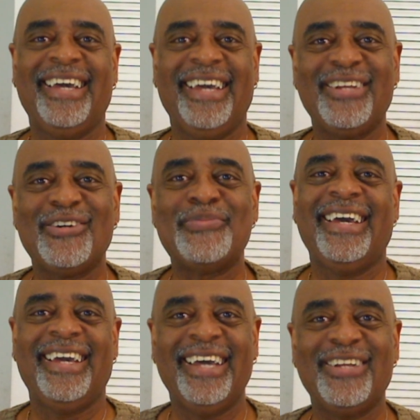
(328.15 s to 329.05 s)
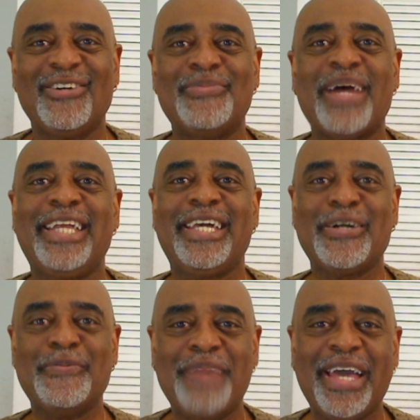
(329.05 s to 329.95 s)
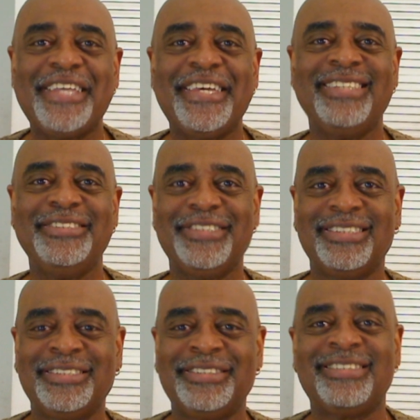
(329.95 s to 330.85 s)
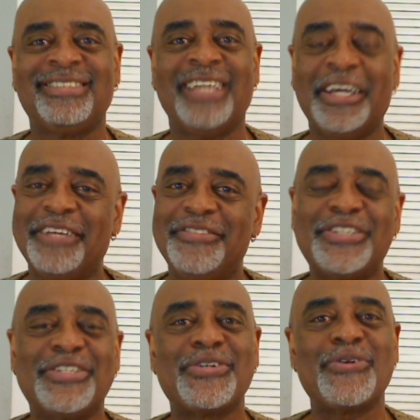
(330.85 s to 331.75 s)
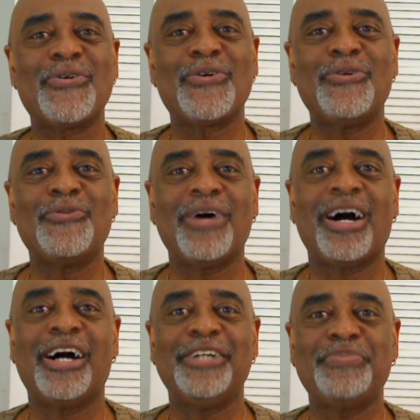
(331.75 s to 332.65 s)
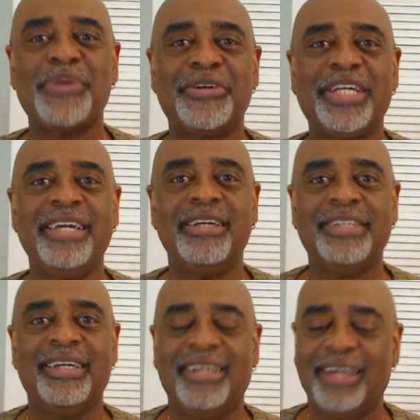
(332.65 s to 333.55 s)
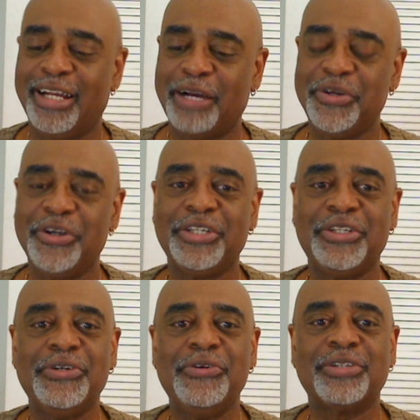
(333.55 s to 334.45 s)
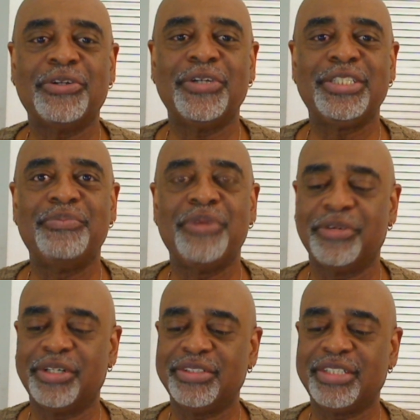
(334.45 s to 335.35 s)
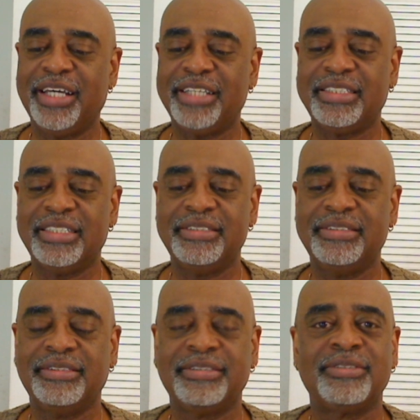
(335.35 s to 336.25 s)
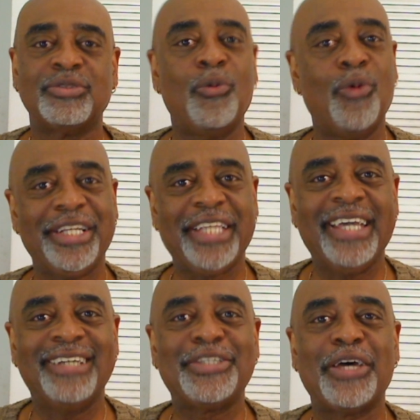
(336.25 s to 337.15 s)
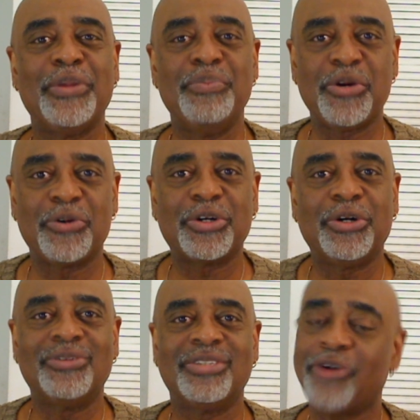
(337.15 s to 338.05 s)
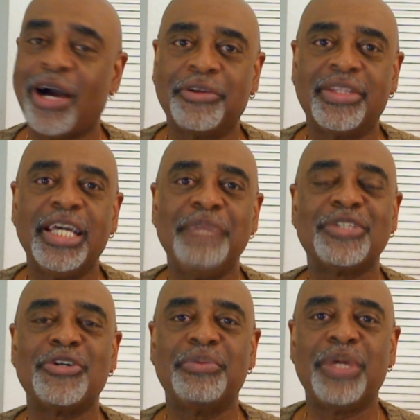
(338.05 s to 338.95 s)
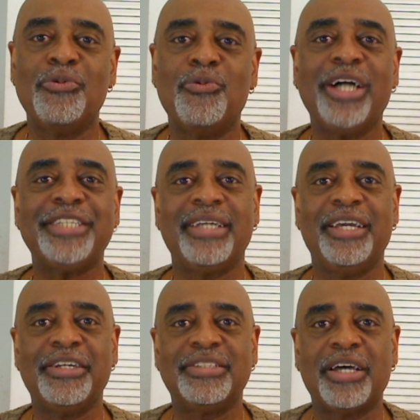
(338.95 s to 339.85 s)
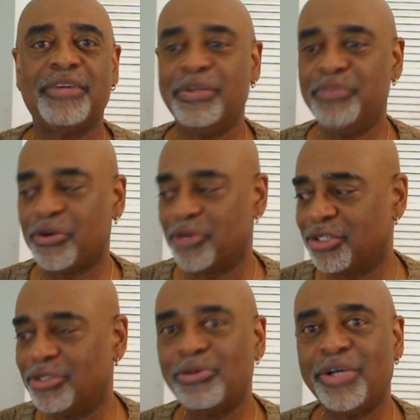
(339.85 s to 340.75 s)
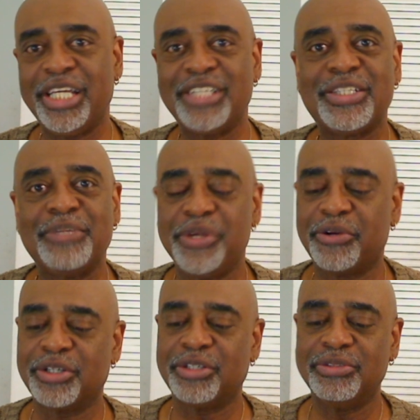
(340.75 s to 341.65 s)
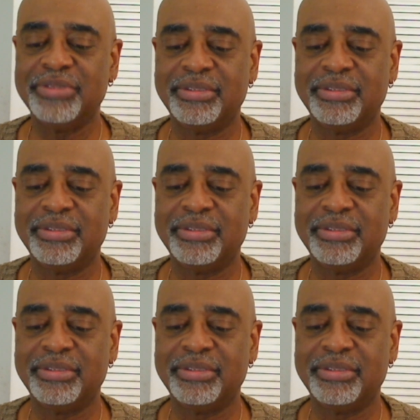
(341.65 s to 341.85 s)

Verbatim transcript: Hello, hello, mighty companion. This is Earl Raj Purdy, and I'm here to do a Course in Miracles lesson, What is the Miracle? So our theme is going to be, What is the Miracle? What is the Miracle?